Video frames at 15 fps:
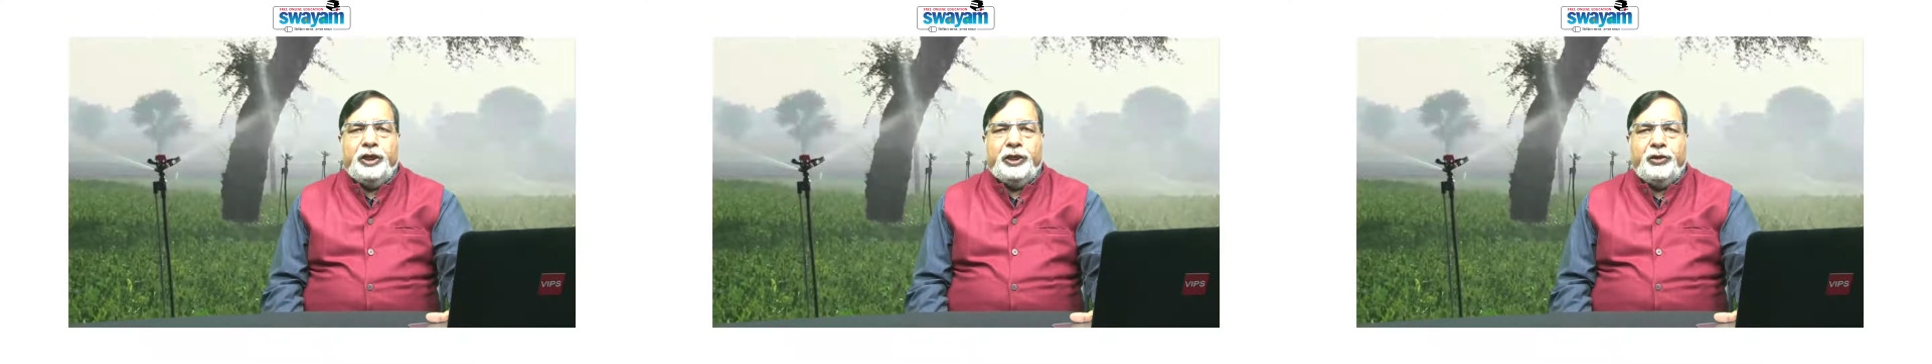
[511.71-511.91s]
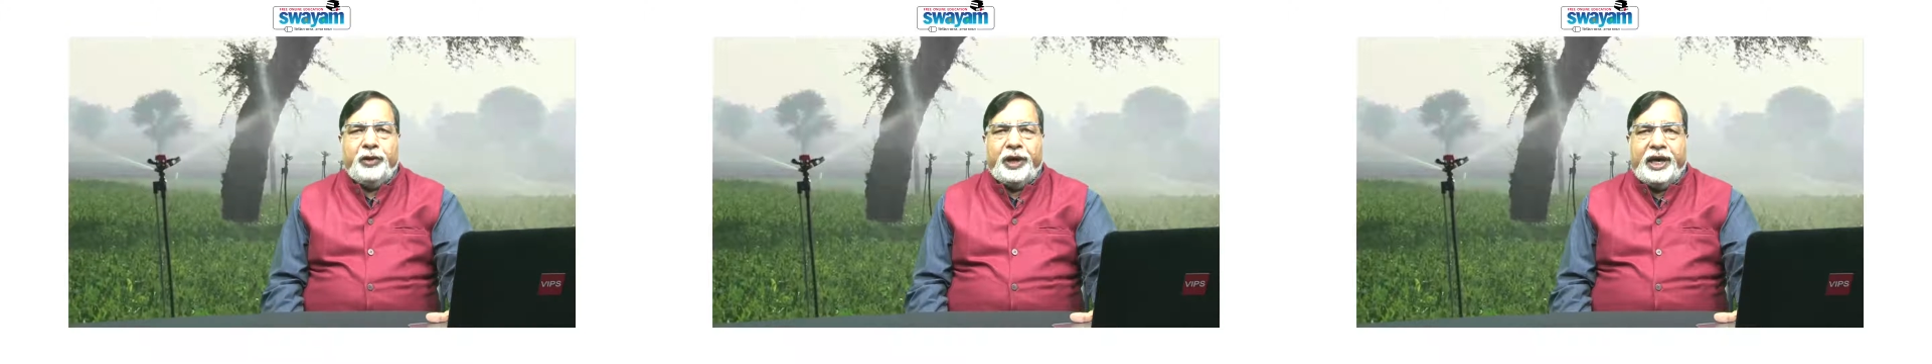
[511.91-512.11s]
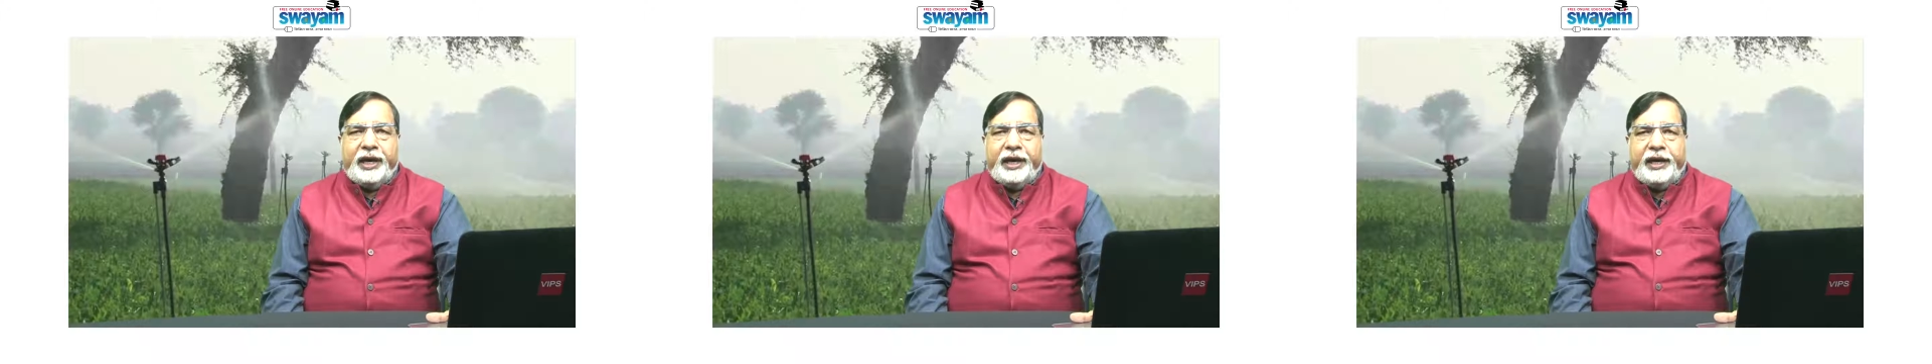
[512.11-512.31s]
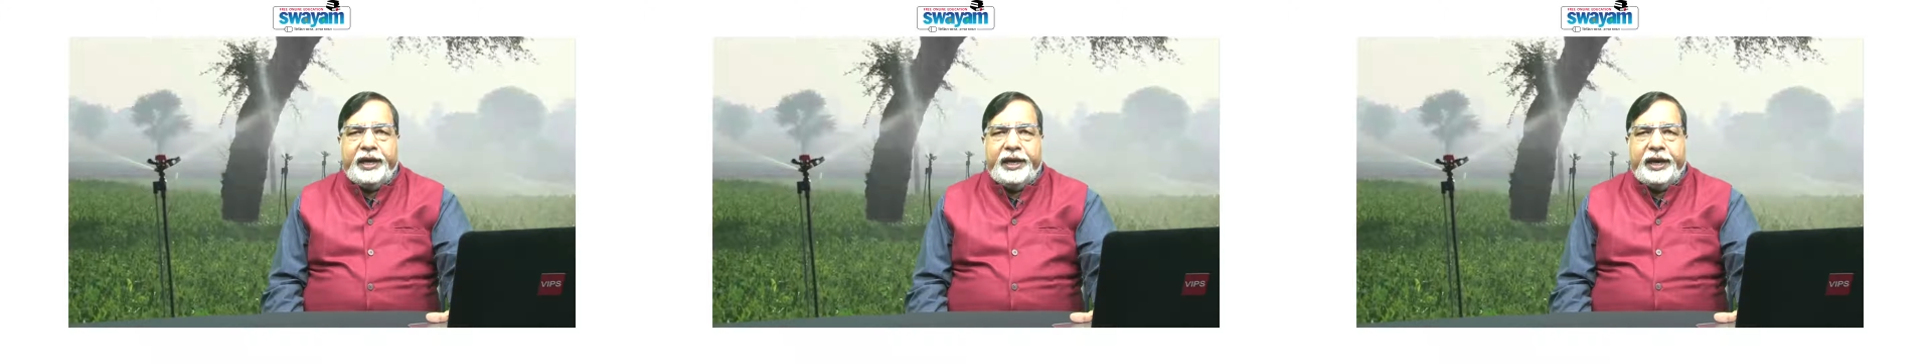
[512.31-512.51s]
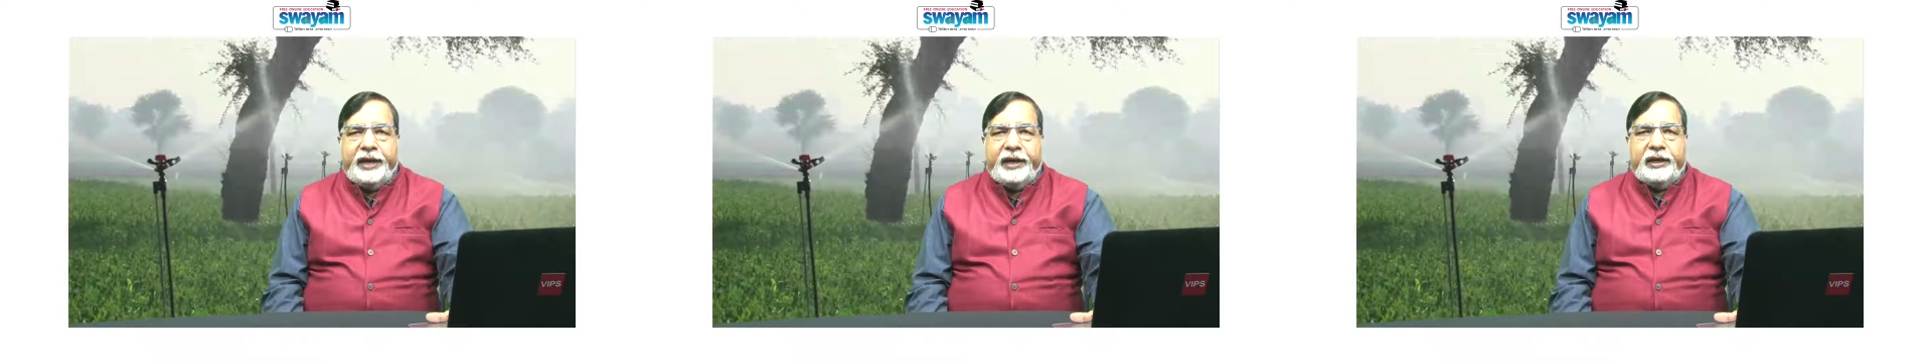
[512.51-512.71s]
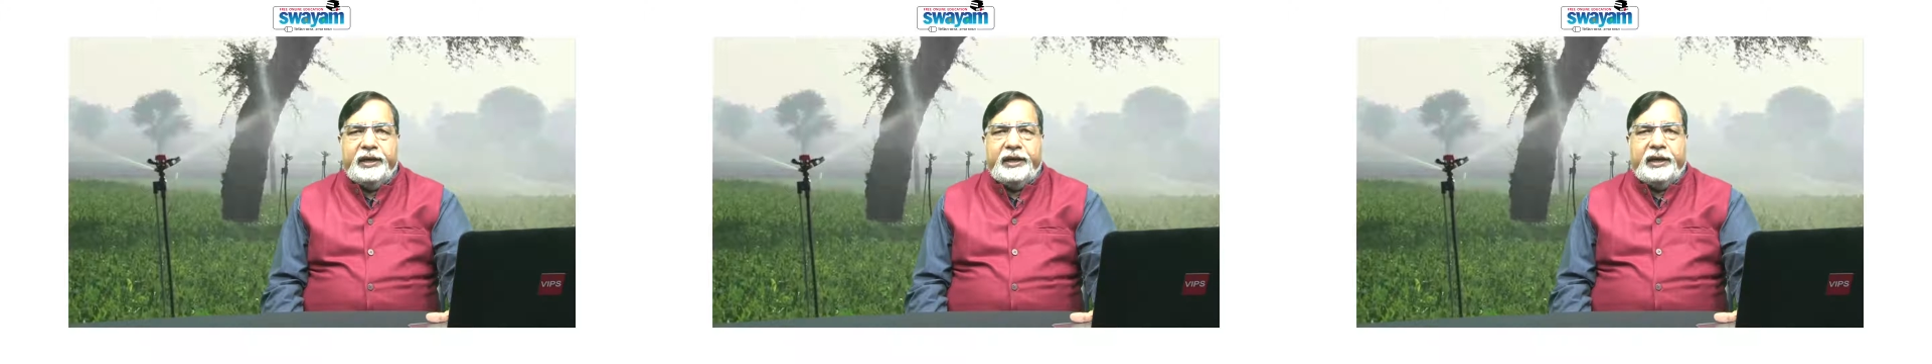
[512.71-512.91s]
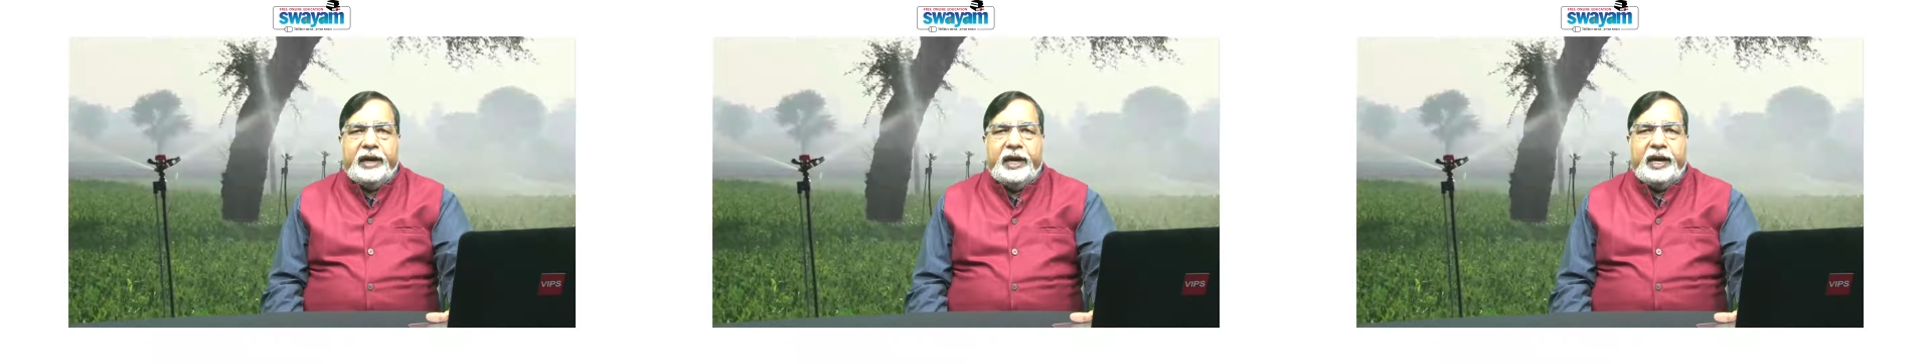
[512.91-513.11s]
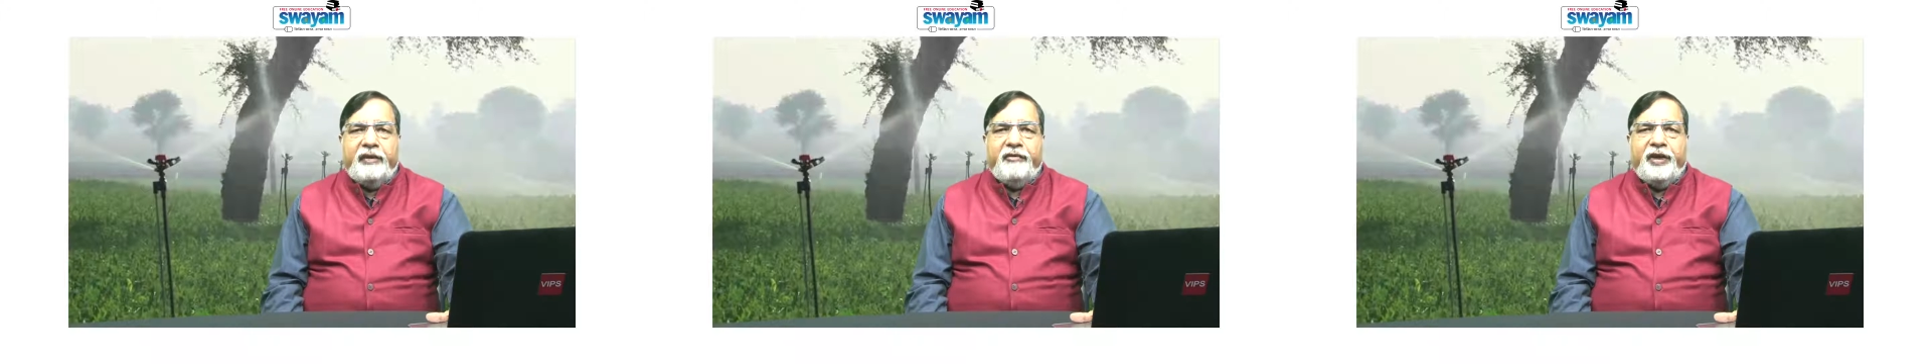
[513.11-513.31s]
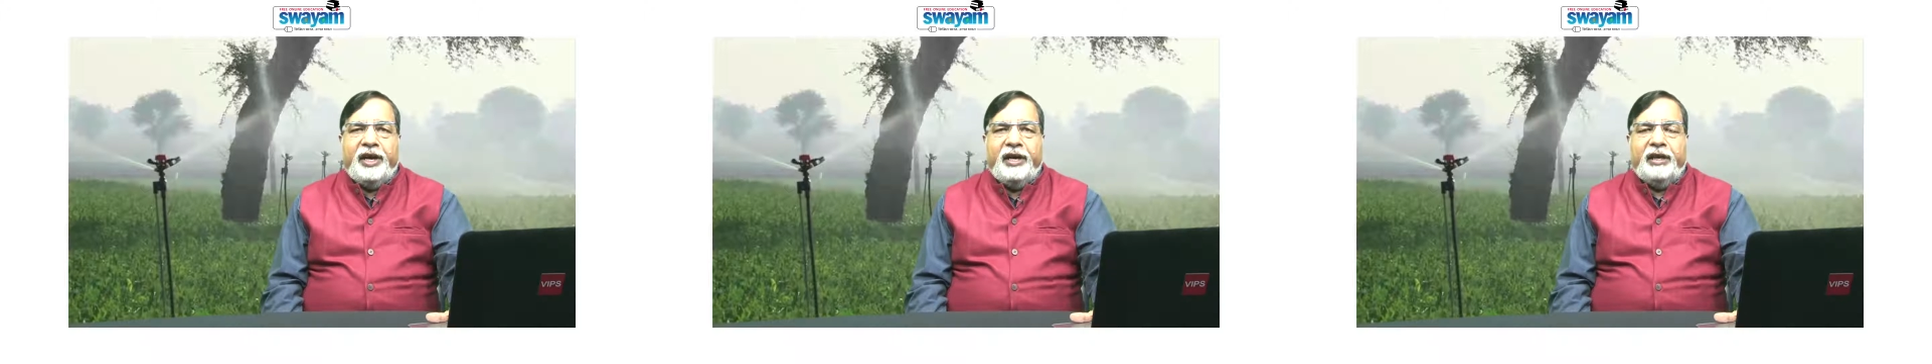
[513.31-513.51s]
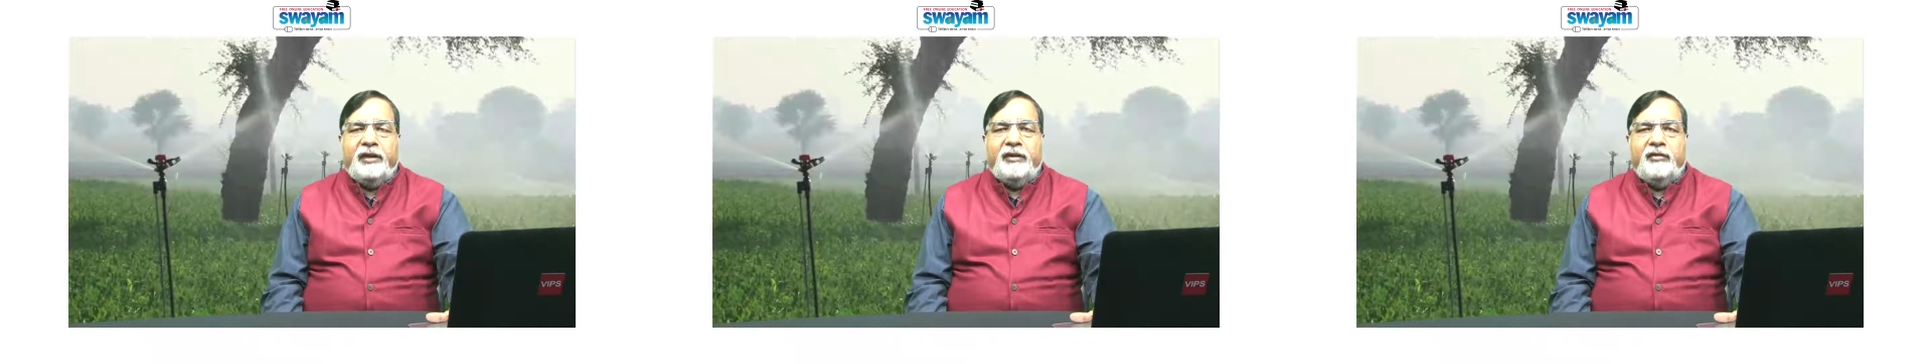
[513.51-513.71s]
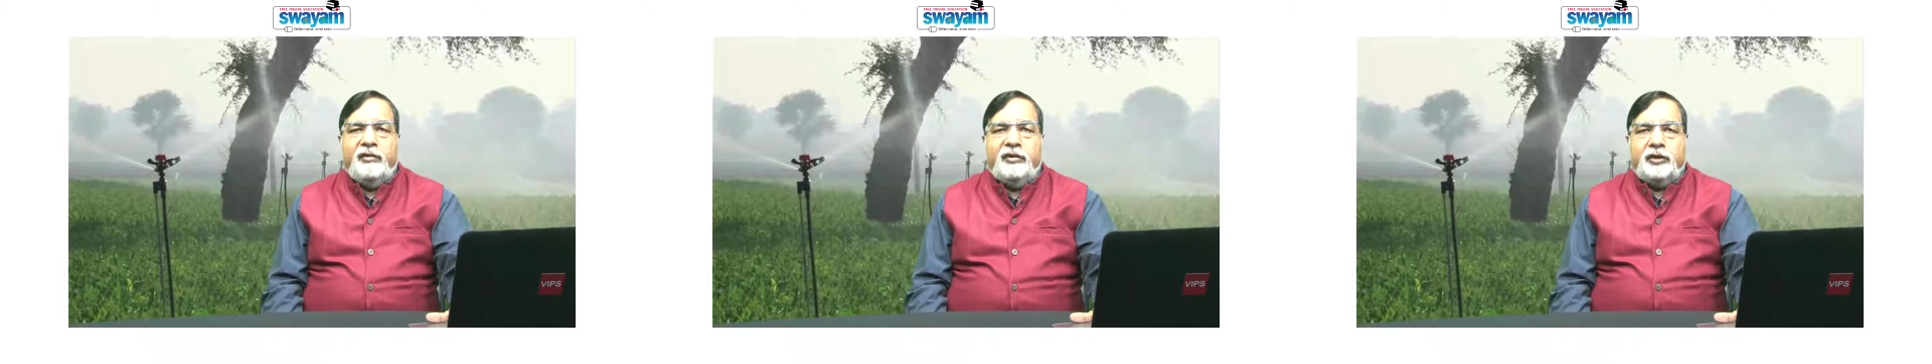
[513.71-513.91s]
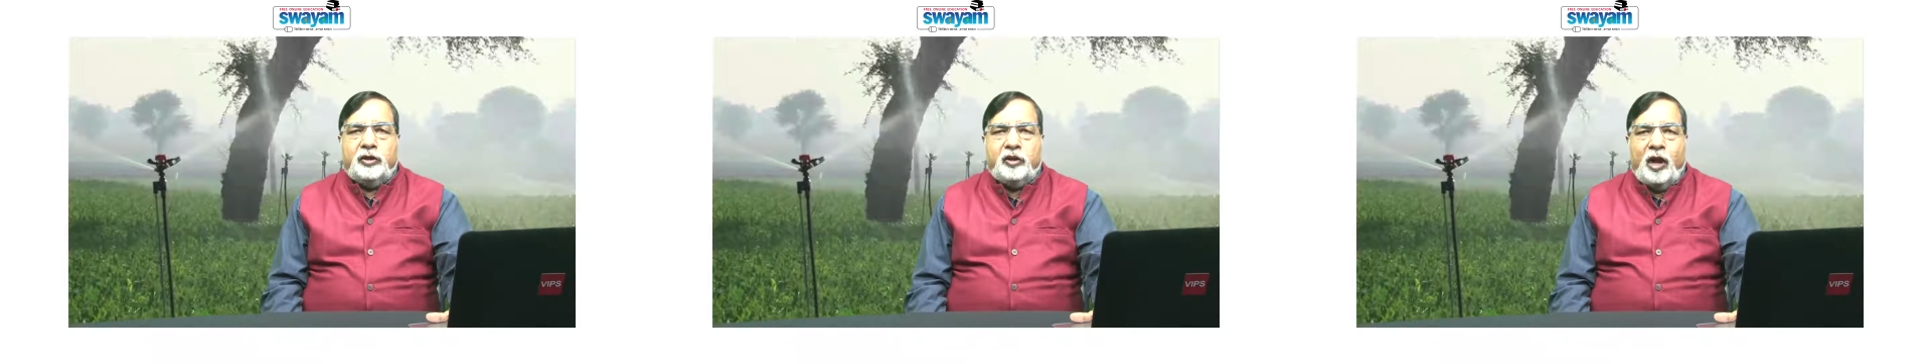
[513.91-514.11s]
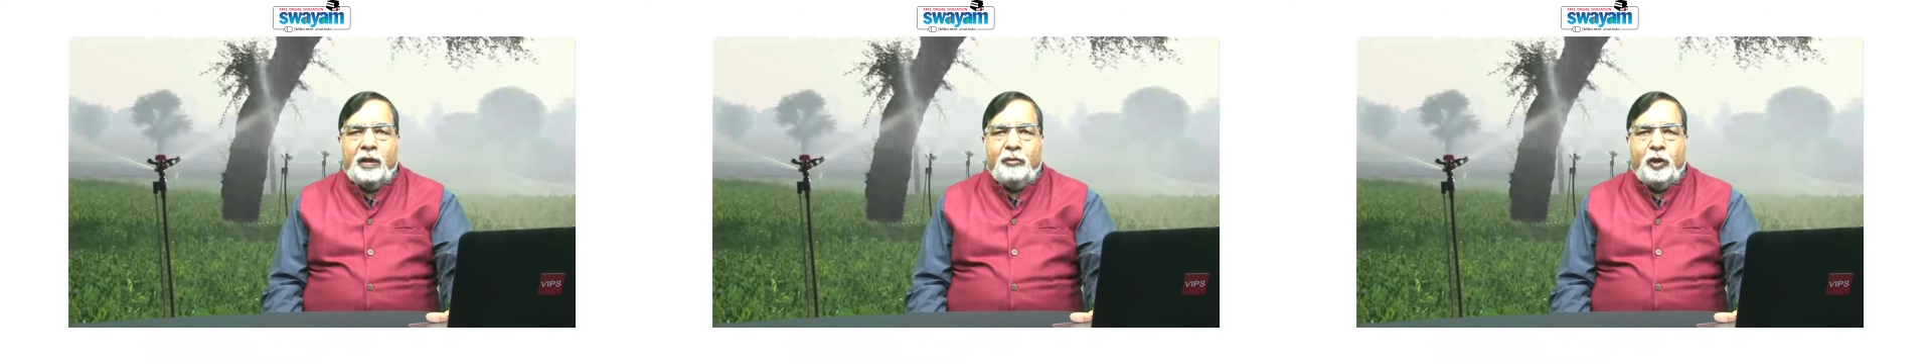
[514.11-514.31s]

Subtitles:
you can irrigate, and when soil